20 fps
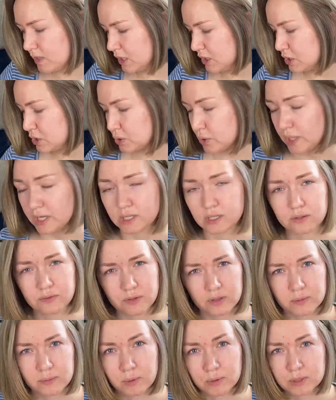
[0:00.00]
straightener
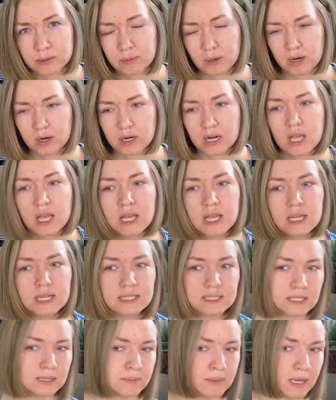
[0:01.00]
for the most part.
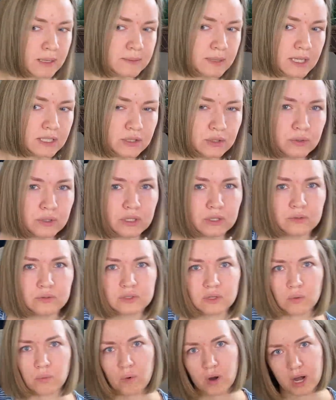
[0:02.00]
Sometimes I do use
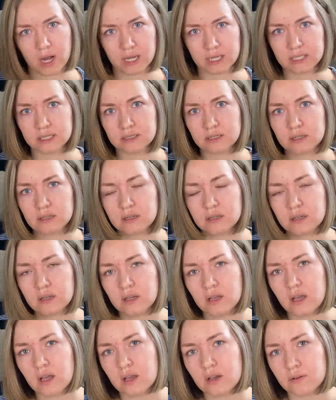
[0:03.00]
a wand
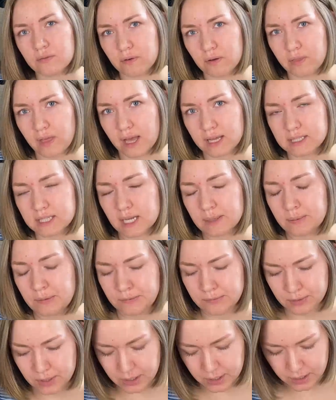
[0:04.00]
for that type
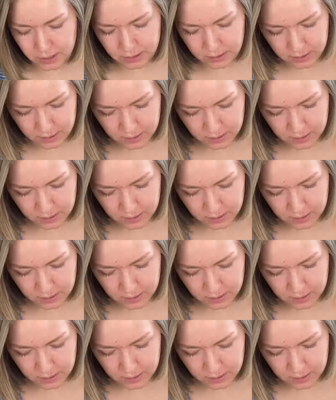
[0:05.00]
of look,